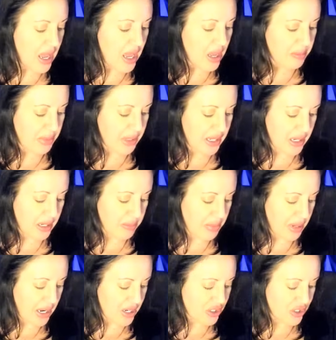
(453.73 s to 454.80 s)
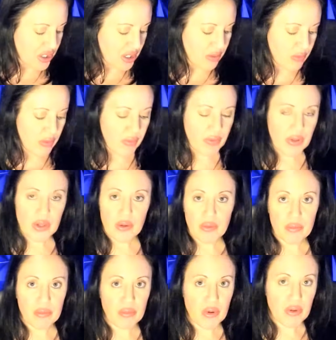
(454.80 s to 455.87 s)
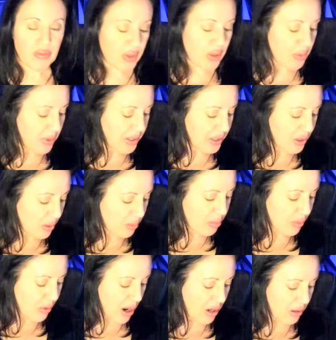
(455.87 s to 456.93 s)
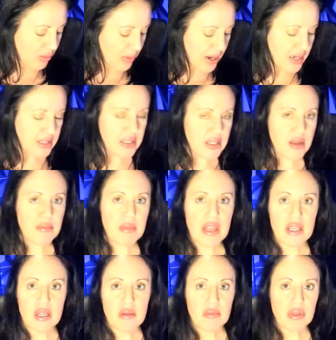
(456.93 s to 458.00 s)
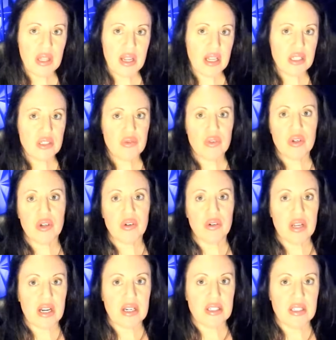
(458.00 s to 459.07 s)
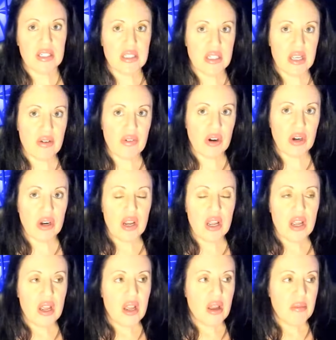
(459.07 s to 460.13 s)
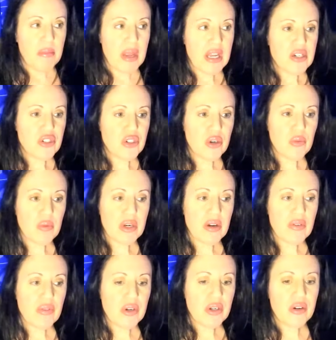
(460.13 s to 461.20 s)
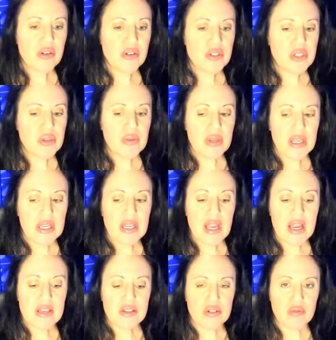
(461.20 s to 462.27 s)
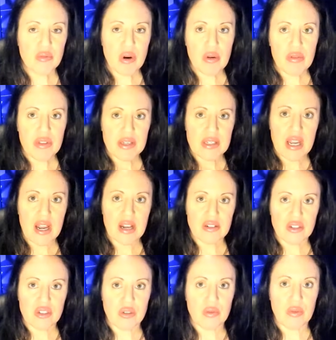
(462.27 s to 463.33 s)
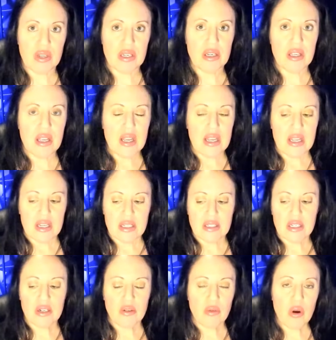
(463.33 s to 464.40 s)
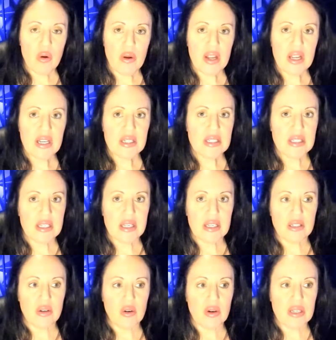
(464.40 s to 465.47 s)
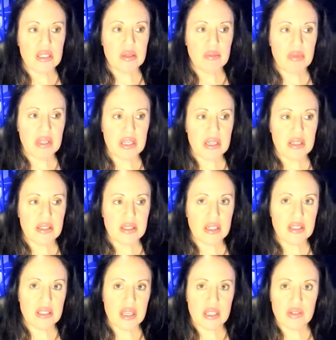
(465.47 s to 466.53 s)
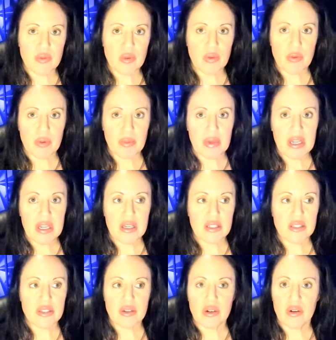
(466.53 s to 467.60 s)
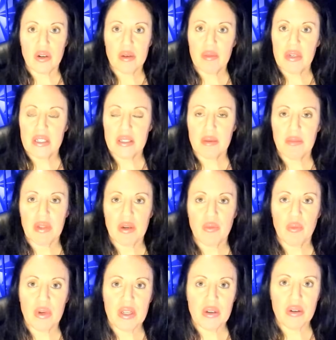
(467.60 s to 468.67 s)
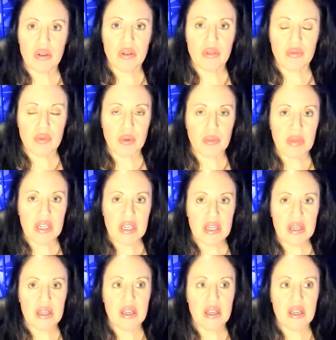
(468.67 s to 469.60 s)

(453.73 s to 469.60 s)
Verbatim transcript: being patient, review, reviewing your progress, and making plans for your next endeavor. Make sure whatever you're doing has growth attached to it. Is it growing? Is it going to be successful for me? Is there going to be something real for me?